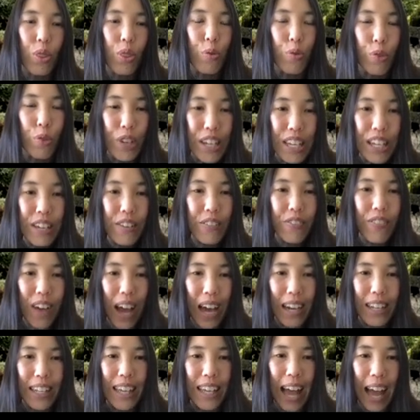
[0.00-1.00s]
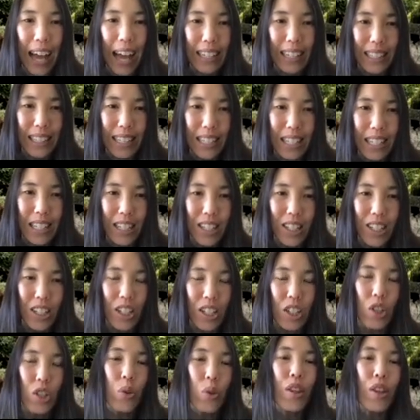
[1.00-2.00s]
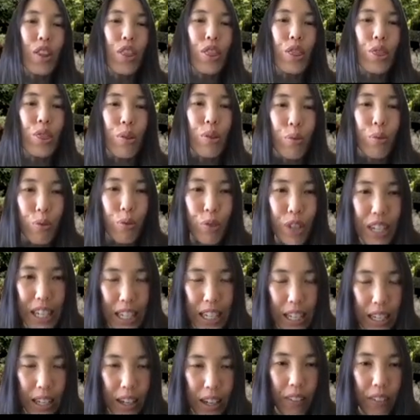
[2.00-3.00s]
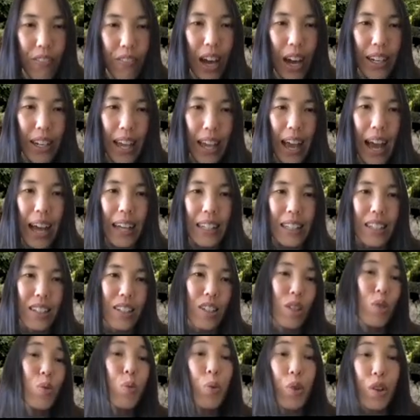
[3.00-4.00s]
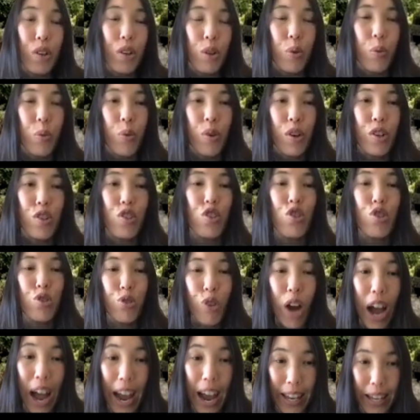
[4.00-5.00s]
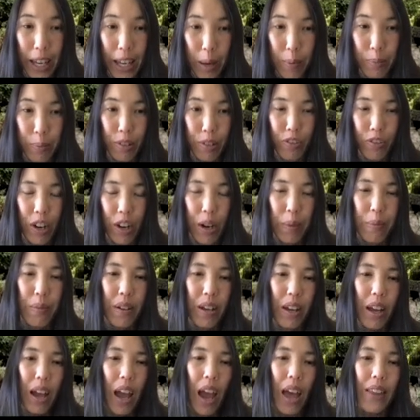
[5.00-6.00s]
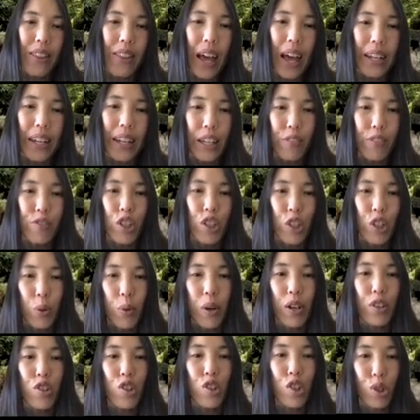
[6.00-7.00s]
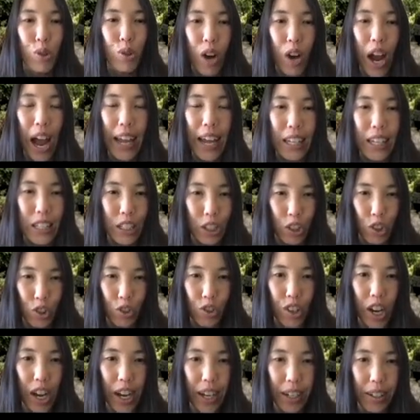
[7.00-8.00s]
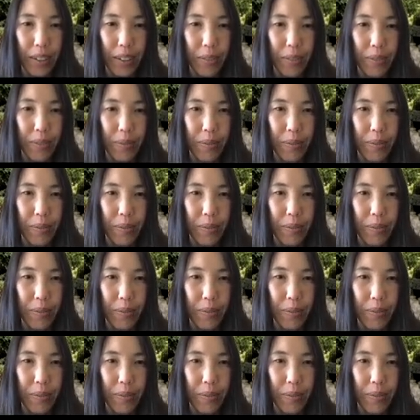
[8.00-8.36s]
3 fatty acids. So the 3 fatty acids is where the word tri comes from, and that gives you a triglyceride.